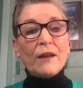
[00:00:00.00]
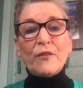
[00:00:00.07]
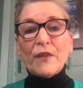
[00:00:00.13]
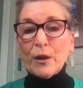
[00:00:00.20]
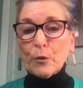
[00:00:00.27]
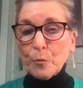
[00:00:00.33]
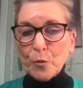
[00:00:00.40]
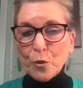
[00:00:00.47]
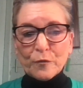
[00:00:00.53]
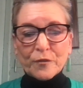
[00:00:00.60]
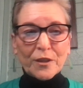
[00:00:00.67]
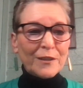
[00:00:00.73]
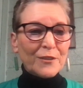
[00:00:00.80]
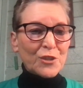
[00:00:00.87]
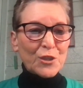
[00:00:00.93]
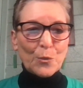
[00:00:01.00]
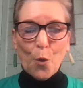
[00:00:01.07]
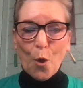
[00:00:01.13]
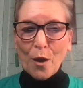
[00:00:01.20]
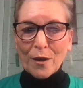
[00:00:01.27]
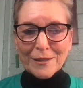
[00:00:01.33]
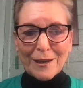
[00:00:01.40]
They removed it. She
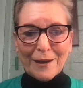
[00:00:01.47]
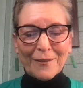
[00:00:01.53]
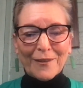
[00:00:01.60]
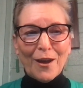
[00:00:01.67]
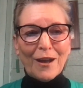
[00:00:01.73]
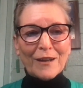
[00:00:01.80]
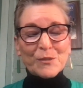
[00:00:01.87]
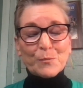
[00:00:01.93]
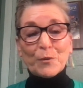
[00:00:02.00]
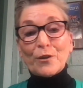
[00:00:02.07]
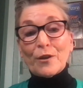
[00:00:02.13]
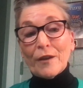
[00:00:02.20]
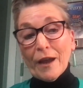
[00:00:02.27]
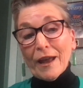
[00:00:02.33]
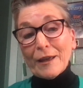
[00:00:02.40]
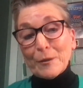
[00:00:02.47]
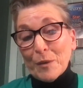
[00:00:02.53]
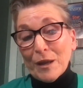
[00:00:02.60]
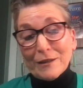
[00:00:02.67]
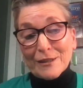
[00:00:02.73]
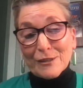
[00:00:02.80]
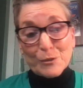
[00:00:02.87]
walked out of the hospital, and I had
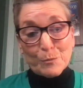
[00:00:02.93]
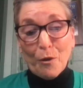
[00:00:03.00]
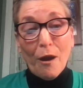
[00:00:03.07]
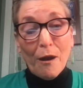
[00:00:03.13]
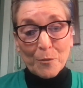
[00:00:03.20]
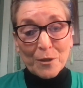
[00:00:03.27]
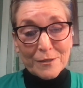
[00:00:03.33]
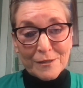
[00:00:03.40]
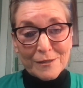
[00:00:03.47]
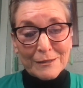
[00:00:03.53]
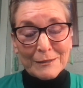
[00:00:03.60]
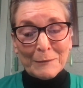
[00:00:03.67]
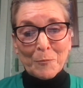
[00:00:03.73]
made this promise